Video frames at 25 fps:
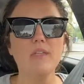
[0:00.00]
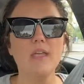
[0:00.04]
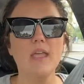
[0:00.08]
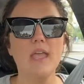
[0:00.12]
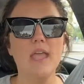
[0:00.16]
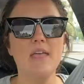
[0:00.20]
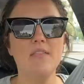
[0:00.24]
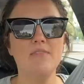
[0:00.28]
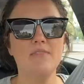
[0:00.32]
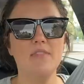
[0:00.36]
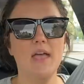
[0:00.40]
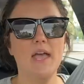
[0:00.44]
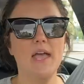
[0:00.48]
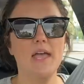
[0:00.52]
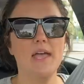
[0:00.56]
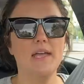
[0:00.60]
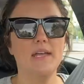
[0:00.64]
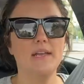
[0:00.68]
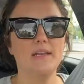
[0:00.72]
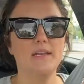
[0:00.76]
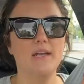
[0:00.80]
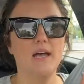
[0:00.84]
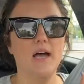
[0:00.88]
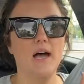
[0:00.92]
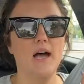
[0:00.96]
and
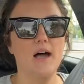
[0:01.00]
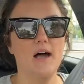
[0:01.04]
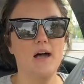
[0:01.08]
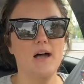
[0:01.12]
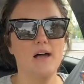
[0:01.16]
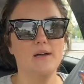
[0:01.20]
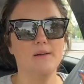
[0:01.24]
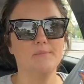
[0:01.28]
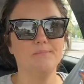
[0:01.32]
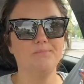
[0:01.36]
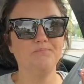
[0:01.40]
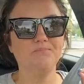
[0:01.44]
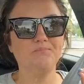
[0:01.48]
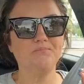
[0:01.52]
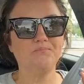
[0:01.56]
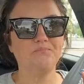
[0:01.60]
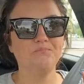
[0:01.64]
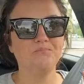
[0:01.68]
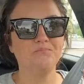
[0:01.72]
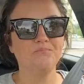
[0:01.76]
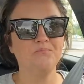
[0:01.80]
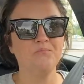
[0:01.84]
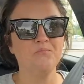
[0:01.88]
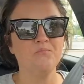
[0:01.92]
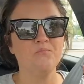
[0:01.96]
then
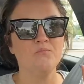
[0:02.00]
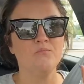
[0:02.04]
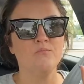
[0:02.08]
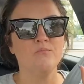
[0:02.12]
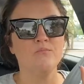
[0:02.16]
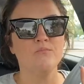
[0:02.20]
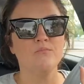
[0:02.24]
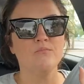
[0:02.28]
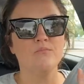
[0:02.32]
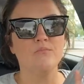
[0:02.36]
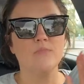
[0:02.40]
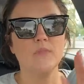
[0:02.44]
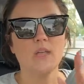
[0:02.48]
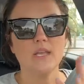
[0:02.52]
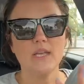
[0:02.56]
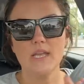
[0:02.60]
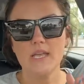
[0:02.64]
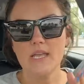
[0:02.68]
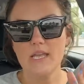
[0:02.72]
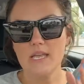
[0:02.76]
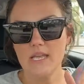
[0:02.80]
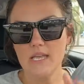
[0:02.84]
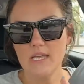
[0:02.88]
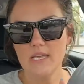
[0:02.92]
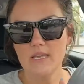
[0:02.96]

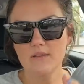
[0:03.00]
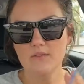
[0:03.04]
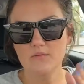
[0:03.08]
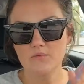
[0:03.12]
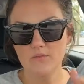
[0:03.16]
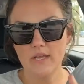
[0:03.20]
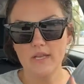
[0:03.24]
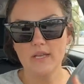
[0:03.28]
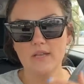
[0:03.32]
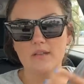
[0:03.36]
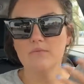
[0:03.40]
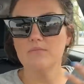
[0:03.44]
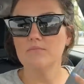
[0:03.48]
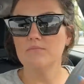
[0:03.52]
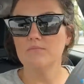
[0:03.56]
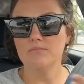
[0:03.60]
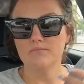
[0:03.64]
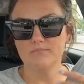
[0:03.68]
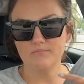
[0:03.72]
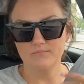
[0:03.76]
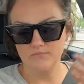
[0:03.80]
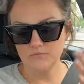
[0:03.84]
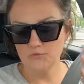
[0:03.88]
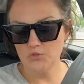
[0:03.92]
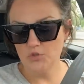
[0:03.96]
eat, like
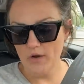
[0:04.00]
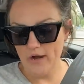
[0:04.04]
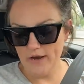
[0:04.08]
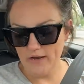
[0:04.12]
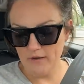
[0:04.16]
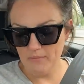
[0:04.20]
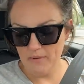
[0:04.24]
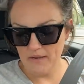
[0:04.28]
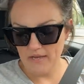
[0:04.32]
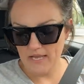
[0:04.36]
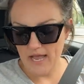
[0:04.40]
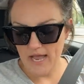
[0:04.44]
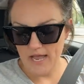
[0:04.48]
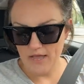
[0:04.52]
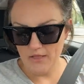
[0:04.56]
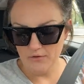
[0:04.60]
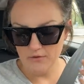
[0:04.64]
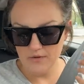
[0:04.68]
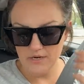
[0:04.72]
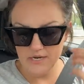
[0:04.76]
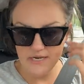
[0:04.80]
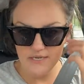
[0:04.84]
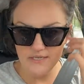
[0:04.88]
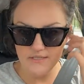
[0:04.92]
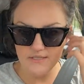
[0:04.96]
track my
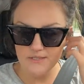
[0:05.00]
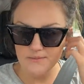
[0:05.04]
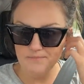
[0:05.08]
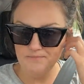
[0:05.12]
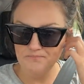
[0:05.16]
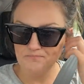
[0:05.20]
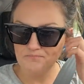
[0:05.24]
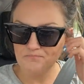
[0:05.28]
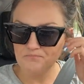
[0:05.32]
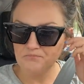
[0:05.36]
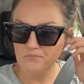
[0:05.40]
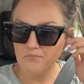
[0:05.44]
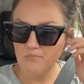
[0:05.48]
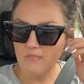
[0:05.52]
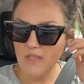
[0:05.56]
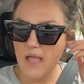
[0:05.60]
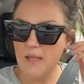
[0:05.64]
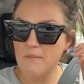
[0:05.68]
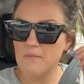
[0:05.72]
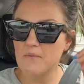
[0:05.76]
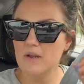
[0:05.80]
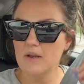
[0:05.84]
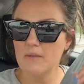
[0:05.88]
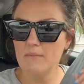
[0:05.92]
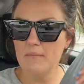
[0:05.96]
calories.
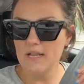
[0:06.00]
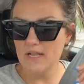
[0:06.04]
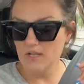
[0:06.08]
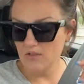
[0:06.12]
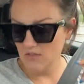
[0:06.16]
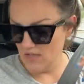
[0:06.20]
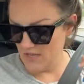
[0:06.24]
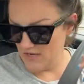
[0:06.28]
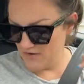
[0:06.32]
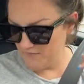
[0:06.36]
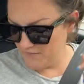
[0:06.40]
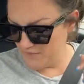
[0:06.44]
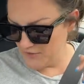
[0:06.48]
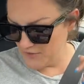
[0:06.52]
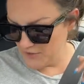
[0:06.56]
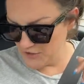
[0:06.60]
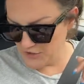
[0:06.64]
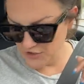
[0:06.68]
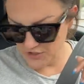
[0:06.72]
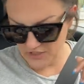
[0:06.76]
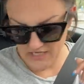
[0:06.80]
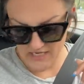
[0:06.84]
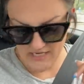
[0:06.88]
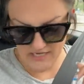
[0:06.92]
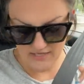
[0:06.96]
I'm going to make a lot of
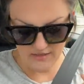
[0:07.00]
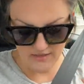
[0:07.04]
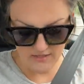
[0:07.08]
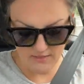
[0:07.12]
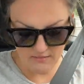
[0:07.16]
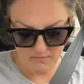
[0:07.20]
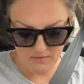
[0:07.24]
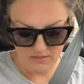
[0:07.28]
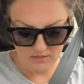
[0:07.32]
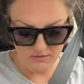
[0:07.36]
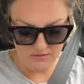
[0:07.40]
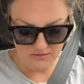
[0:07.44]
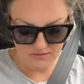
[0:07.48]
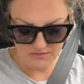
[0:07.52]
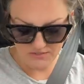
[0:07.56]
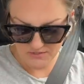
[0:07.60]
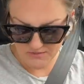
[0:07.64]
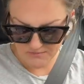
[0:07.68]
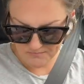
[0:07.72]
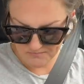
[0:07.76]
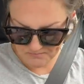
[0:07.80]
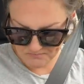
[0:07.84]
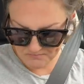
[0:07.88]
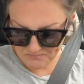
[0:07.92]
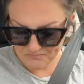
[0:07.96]
Felicia Keithley meals
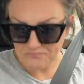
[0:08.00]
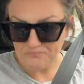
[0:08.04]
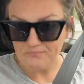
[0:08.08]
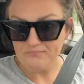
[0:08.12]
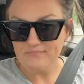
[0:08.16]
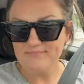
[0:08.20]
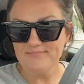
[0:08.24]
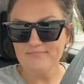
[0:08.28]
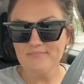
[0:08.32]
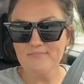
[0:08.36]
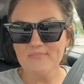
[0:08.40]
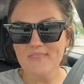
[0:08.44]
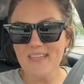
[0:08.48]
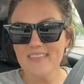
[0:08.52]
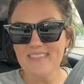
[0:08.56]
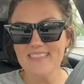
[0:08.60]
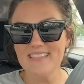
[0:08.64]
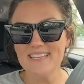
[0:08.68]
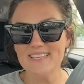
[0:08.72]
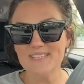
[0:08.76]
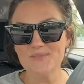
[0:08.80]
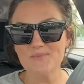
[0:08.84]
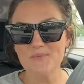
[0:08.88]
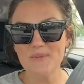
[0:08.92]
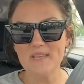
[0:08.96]

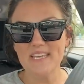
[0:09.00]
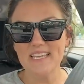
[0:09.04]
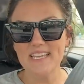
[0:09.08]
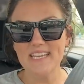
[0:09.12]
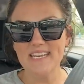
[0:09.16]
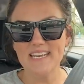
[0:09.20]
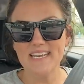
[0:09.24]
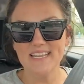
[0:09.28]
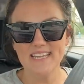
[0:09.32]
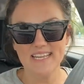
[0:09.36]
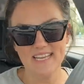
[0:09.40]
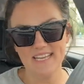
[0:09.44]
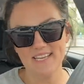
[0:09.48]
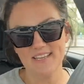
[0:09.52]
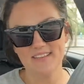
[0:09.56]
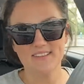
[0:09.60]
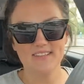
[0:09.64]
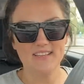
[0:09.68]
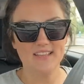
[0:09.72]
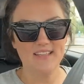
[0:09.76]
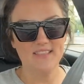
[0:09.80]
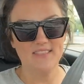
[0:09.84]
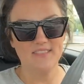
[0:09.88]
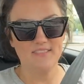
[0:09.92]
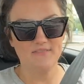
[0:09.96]
this week and like
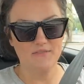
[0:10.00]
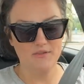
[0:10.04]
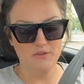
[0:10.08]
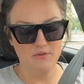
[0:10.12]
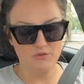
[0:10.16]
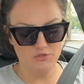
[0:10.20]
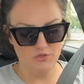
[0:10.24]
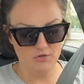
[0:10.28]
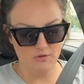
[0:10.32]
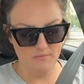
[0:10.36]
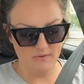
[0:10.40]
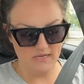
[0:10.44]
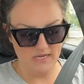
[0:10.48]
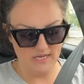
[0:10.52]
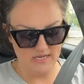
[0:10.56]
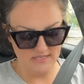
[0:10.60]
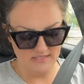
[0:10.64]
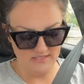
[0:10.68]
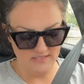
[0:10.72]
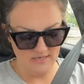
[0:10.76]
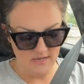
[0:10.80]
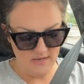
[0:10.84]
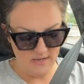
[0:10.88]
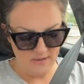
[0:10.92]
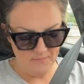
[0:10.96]
in the future
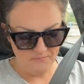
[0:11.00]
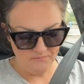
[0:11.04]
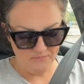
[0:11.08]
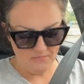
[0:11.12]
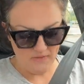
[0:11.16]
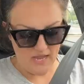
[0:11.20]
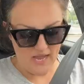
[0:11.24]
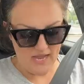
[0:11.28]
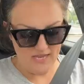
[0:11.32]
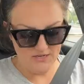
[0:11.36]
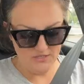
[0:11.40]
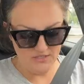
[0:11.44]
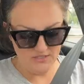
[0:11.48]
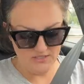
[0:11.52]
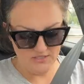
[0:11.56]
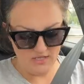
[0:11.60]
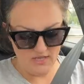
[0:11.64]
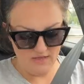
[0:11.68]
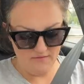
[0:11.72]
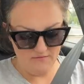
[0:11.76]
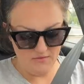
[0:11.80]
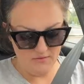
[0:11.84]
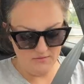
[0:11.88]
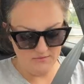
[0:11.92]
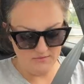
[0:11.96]
because I just
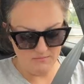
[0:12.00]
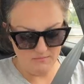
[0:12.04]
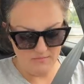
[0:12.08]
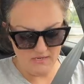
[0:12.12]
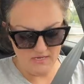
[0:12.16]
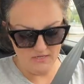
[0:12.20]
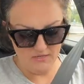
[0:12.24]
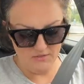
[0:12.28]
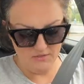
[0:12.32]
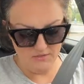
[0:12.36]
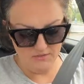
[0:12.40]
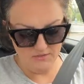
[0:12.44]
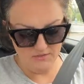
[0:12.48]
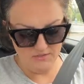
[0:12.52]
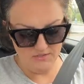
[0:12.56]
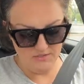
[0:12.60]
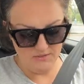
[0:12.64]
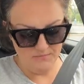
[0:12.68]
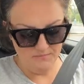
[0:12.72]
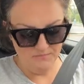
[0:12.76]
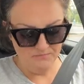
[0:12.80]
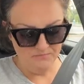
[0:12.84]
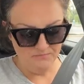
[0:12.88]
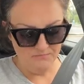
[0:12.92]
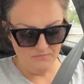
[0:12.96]
love those meals.
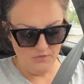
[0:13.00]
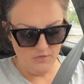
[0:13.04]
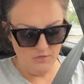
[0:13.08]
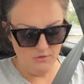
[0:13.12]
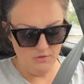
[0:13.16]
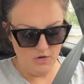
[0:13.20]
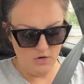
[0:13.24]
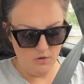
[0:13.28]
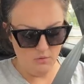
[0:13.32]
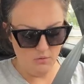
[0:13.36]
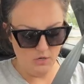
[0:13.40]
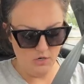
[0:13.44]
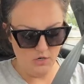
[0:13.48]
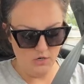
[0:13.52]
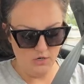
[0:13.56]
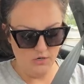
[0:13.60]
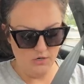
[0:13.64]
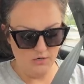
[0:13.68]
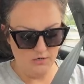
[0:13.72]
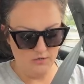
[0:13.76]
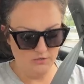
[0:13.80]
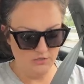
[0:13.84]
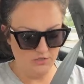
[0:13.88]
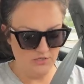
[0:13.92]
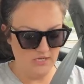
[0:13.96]
You know
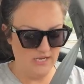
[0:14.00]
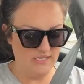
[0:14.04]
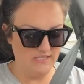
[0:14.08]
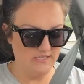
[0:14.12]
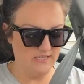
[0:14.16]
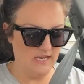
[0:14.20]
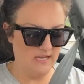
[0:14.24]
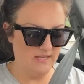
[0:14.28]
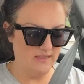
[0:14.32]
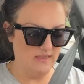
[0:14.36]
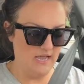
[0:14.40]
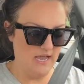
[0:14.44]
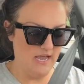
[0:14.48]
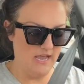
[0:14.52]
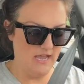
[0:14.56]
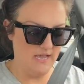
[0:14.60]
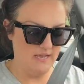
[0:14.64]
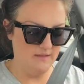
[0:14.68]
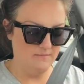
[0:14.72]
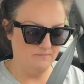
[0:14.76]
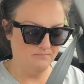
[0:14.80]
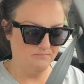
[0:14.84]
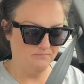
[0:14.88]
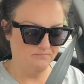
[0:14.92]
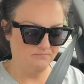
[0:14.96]
her, she has like that